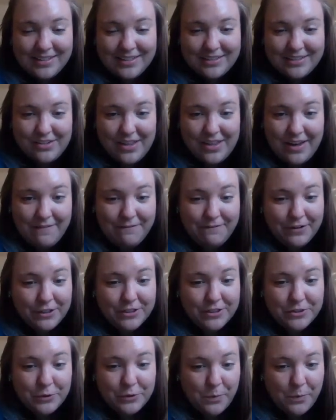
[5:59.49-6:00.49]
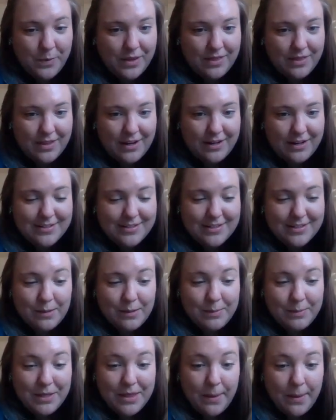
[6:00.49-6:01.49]
So that first grouping there is going
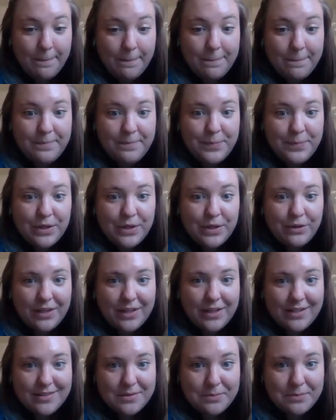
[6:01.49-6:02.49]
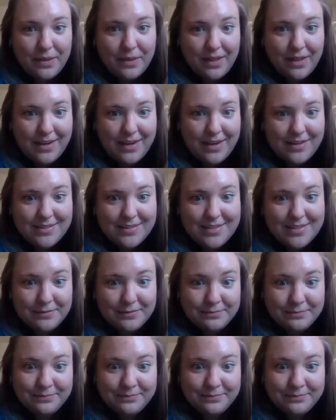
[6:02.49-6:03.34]
to be the billions place.